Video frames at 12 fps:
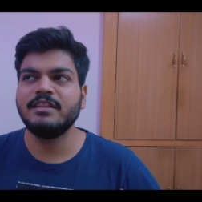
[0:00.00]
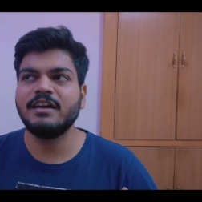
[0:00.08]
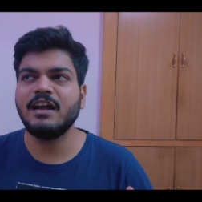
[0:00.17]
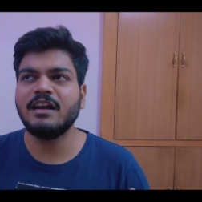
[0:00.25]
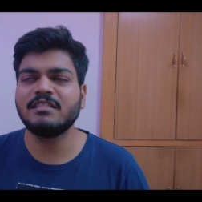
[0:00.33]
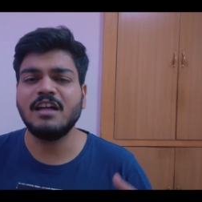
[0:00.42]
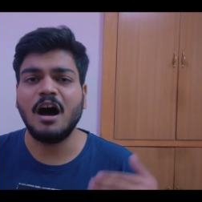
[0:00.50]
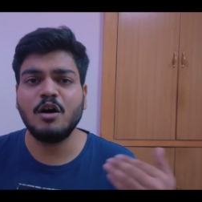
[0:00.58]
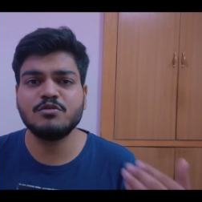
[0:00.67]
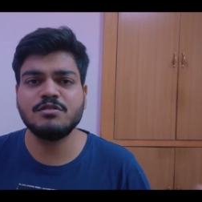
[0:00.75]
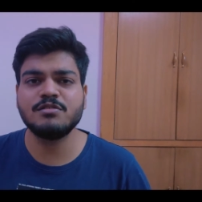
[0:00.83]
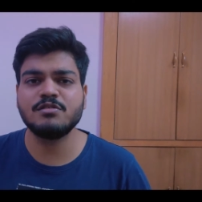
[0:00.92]
there are
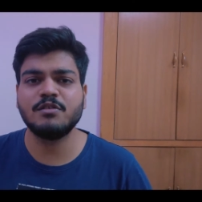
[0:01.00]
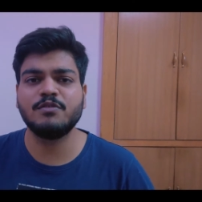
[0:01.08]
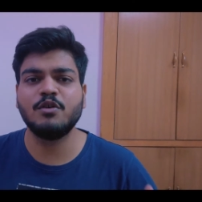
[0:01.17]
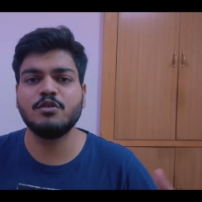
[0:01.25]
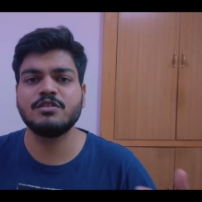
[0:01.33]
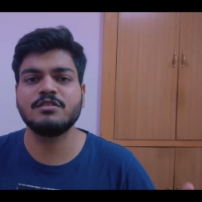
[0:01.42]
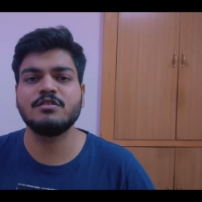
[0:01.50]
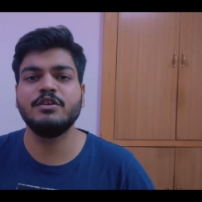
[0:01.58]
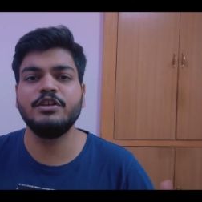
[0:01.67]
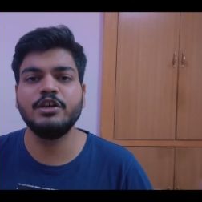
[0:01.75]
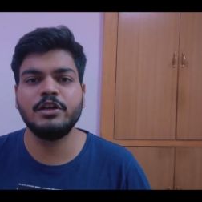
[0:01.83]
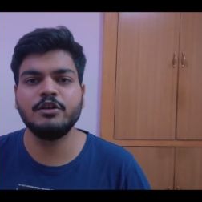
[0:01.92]
thousands of courses
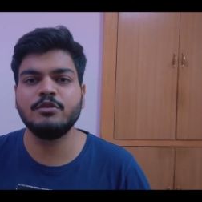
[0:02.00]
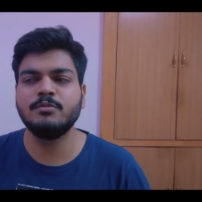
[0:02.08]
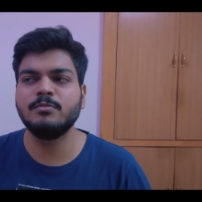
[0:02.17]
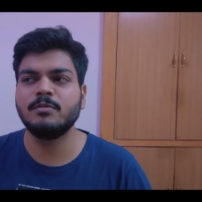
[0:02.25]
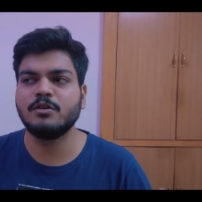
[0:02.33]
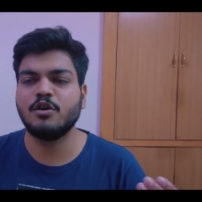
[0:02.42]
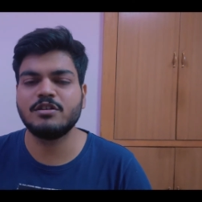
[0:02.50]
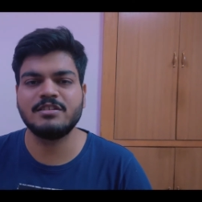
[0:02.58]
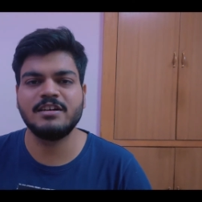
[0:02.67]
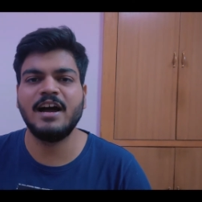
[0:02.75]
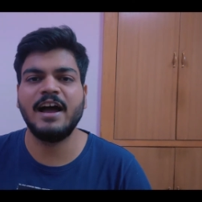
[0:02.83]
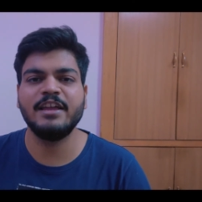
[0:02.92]
on YouTube,
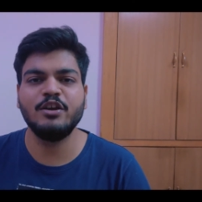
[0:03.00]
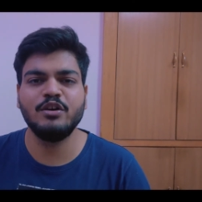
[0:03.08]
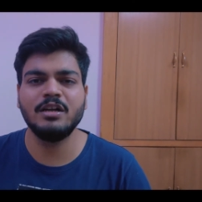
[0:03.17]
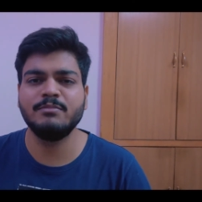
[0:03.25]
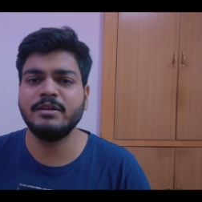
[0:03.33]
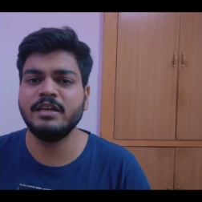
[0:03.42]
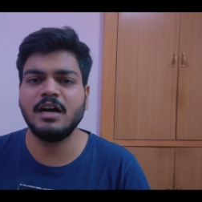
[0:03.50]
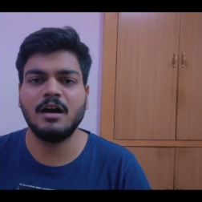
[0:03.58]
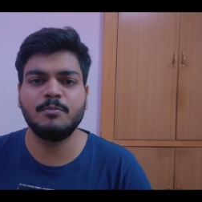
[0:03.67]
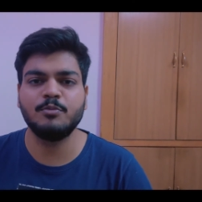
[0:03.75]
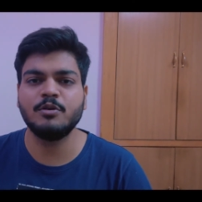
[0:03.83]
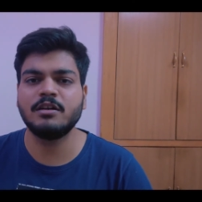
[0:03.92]
Coursera, Udemy,
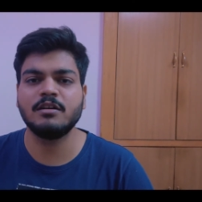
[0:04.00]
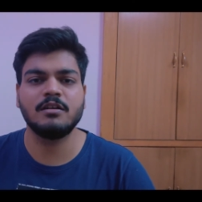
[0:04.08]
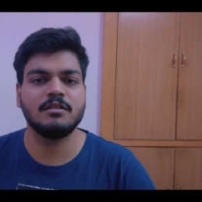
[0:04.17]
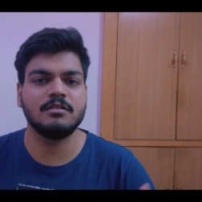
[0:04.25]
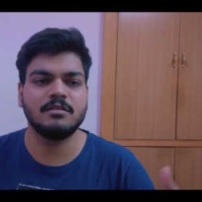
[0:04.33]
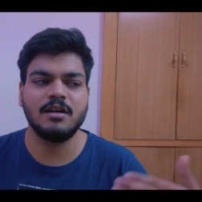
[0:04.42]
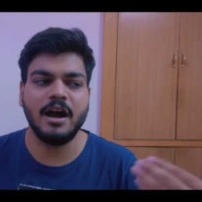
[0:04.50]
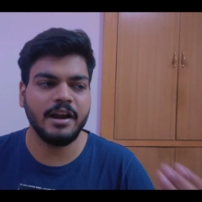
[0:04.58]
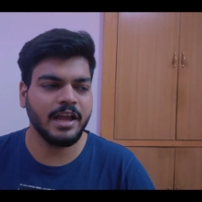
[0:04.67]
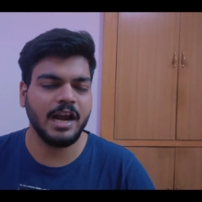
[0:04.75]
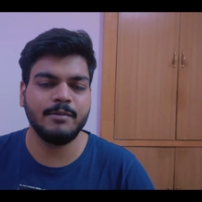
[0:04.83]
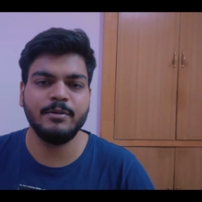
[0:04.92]
Upwork, Khan
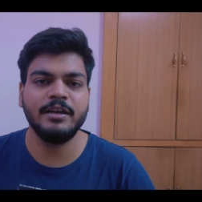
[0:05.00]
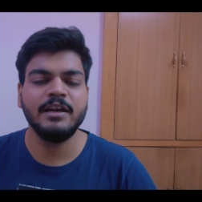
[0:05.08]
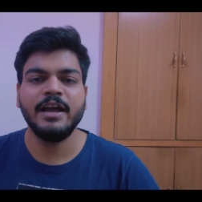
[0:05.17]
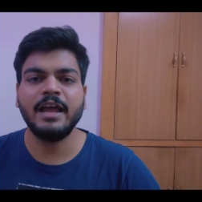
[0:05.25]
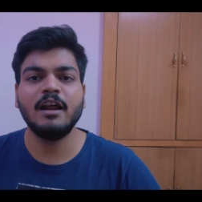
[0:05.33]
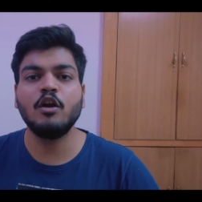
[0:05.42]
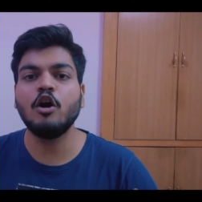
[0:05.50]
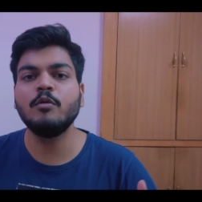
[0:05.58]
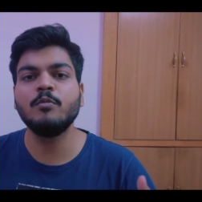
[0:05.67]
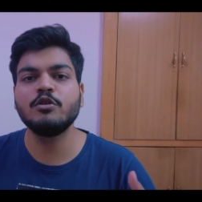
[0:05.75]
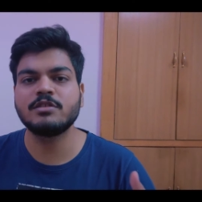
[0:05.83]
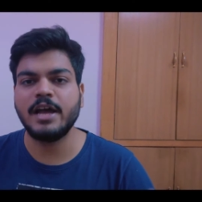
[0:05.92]
Academy, and a
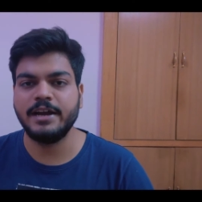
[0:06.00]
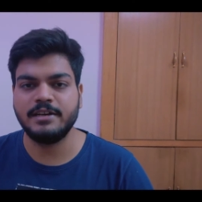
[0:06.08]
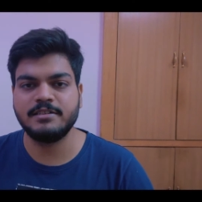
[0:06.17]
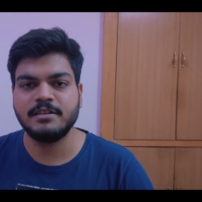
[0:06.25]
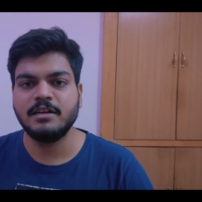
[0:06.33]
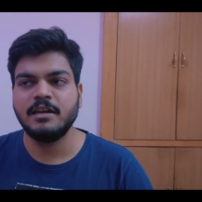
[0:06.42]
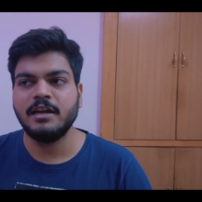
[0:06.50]
lot more sites.